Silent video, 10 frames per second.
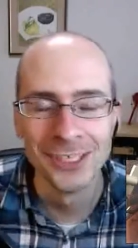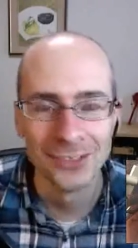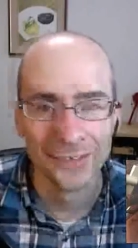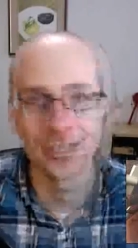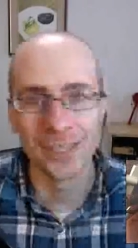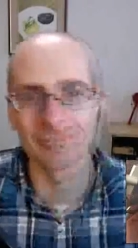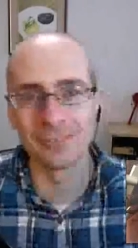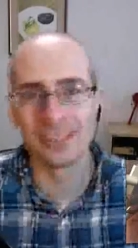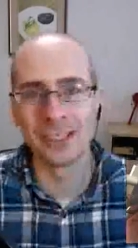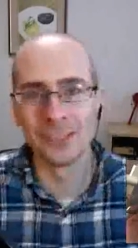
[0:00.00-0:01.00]
Oh yeah, for
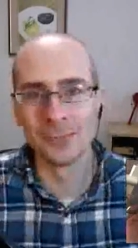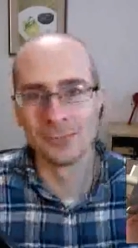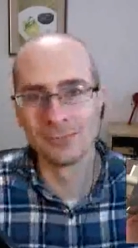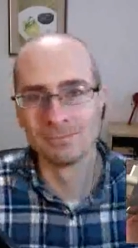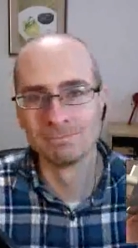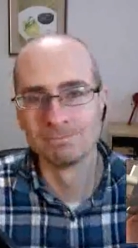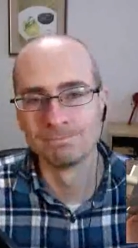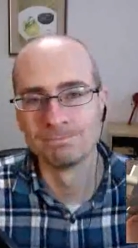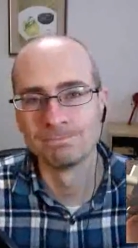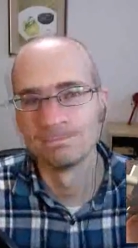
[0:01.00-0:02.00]
sure. And I, I did
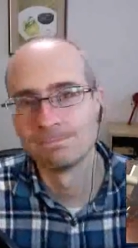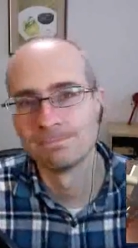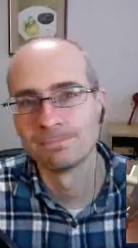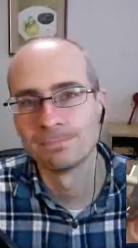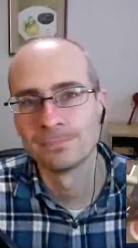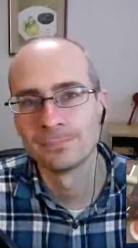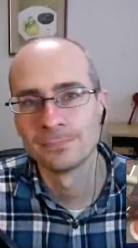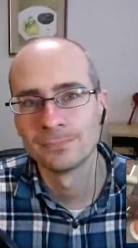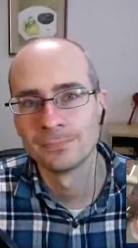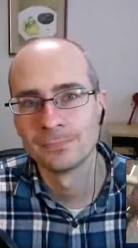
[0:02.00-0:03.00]
enjoy the speech. It
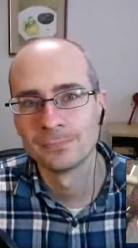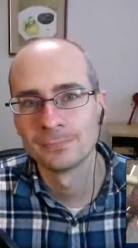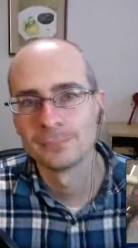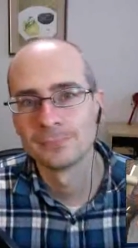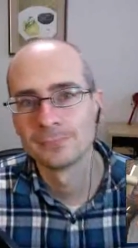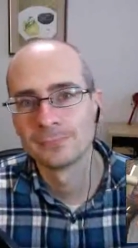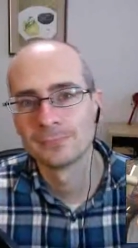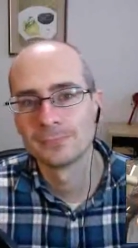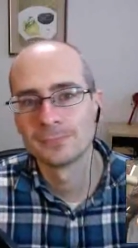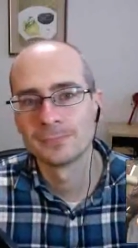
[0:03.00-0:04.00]
was very
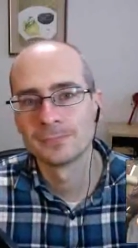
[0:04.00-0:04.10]
enlightening.